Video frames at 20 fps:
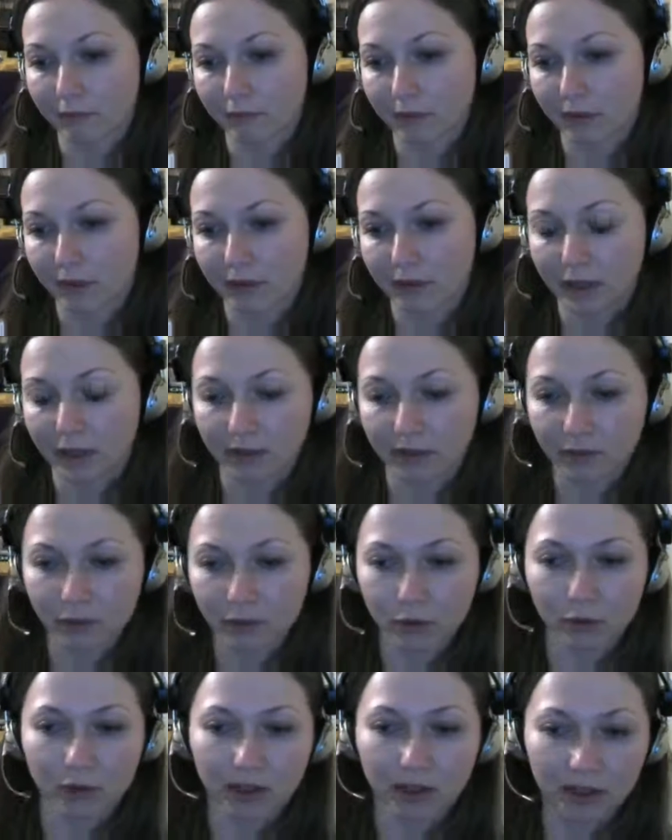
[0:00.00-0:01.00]
well, if
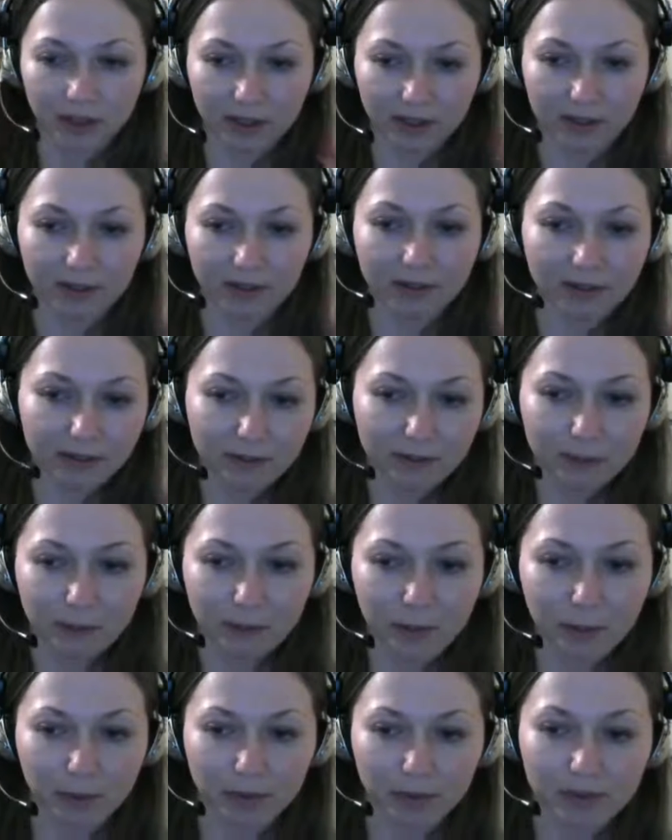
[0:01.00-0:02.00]
you hear
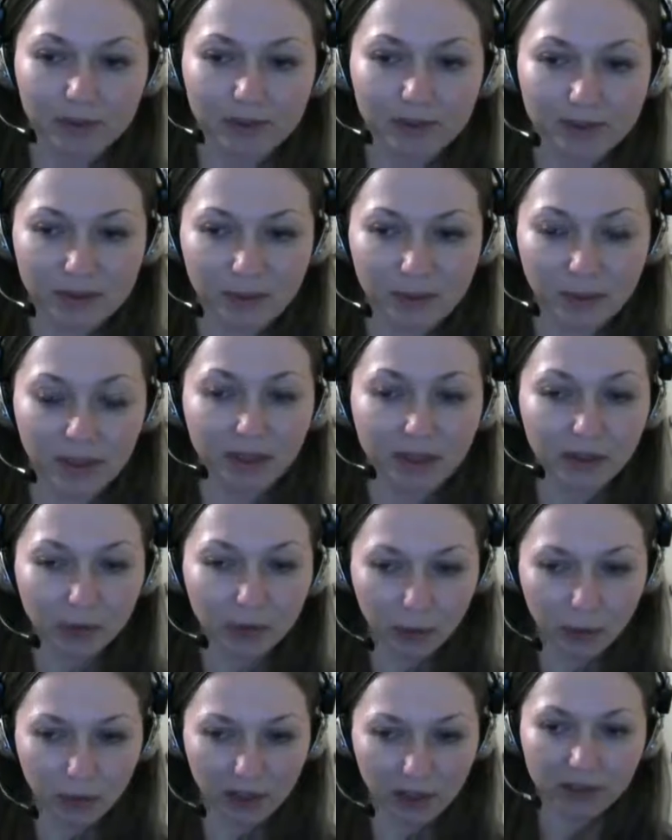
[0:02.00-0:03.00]
people speaking
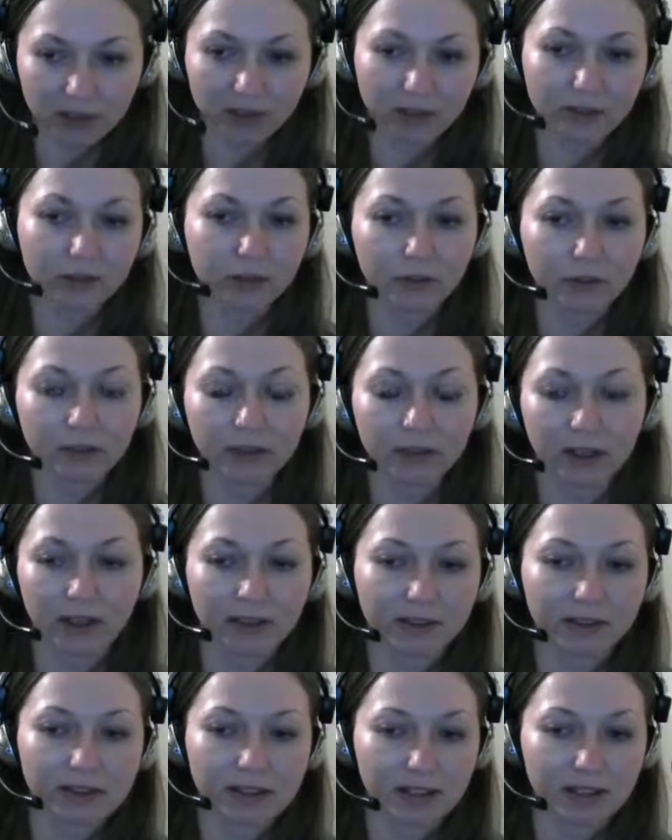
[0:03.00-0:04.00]
Ukrainian, you will
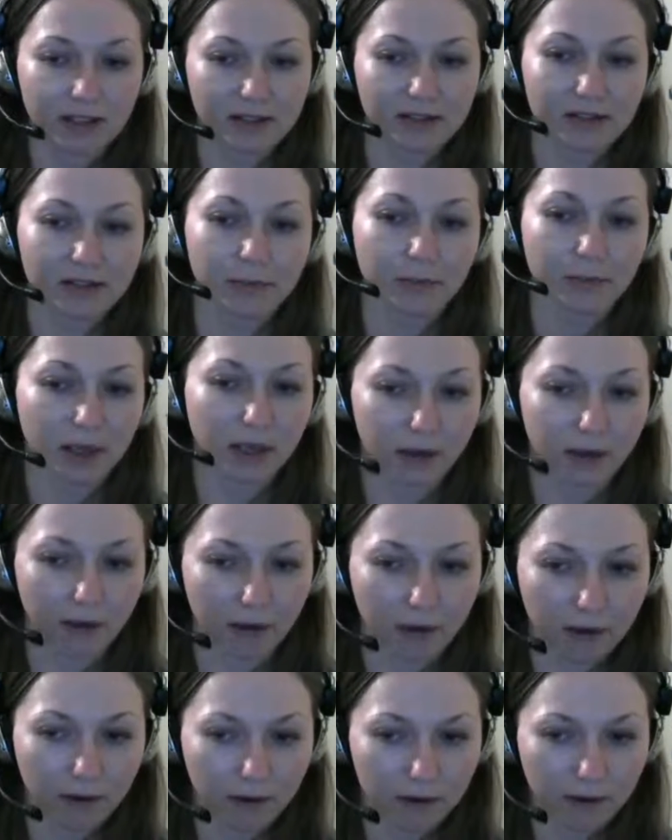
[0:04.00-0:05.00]
understand the meaning.
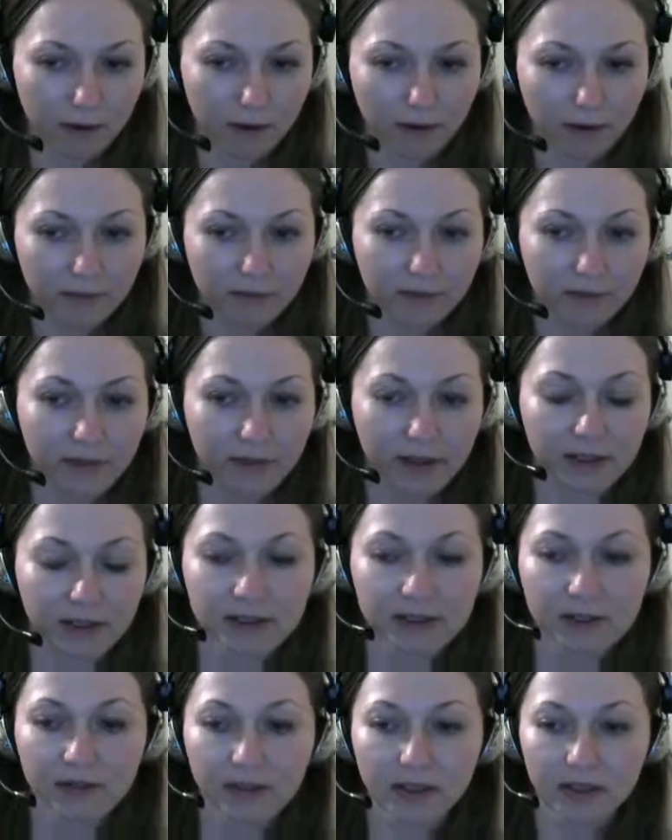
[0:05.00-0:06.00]

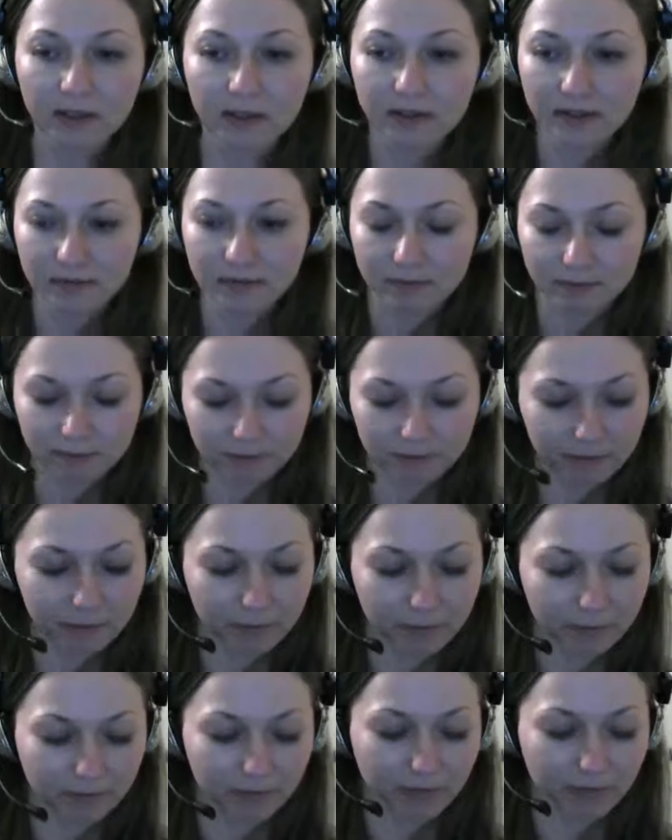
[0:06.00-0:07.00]
Yes, even
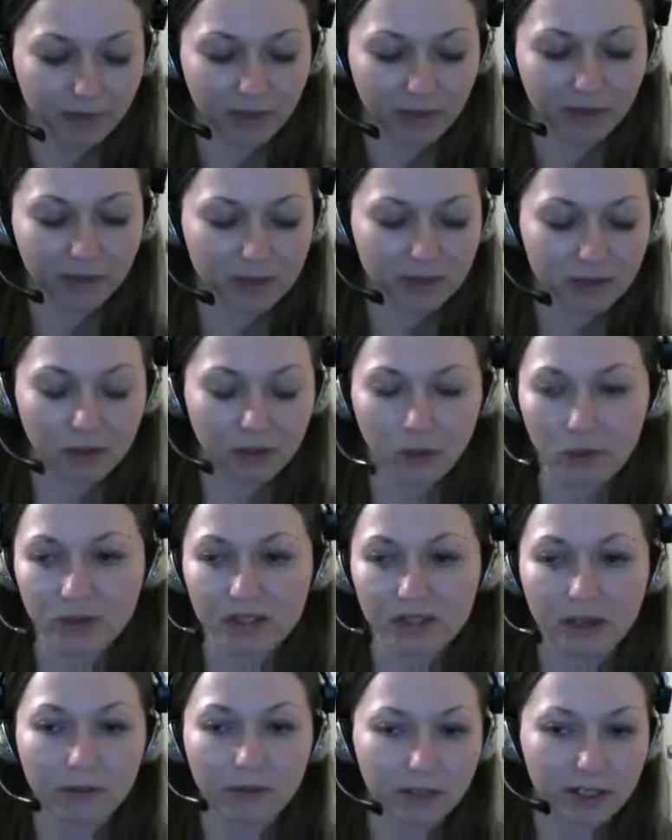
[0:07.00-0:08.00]
though
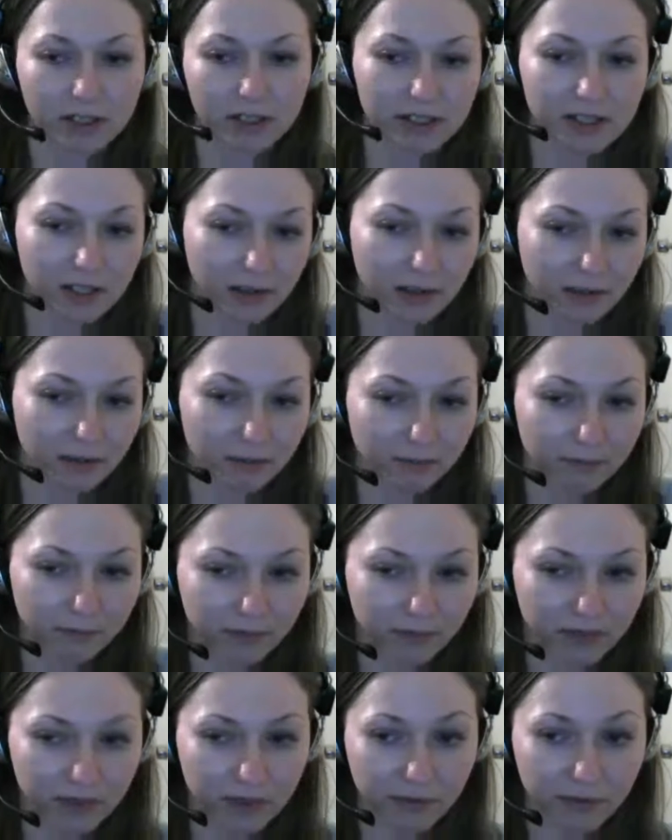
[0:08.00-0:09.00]
some words are
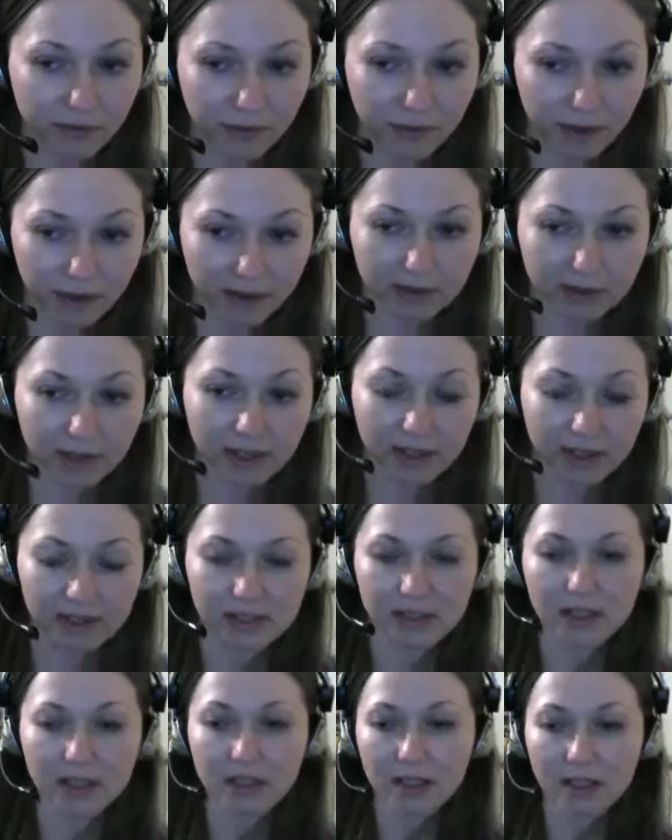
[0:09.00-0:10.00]
different. Yes,
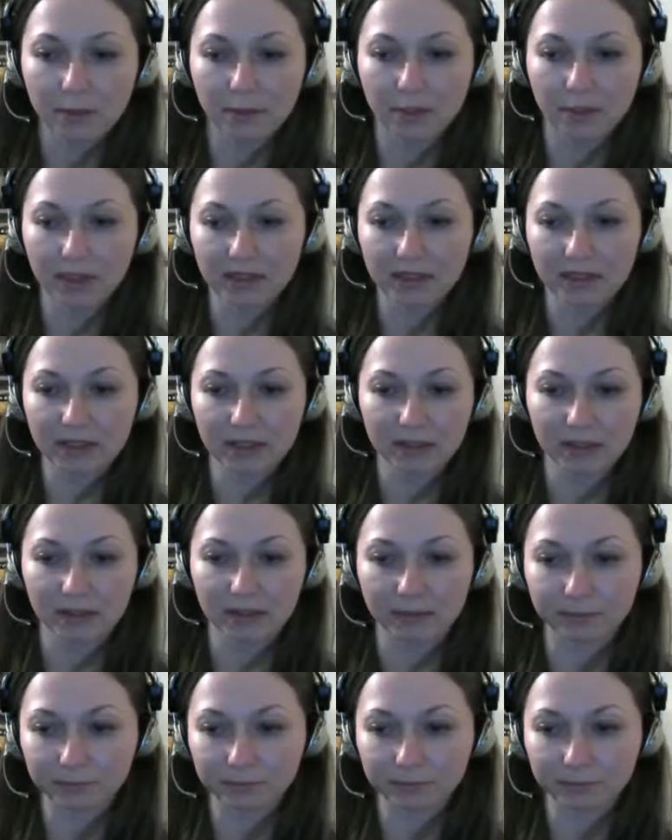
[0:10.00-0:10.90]
but so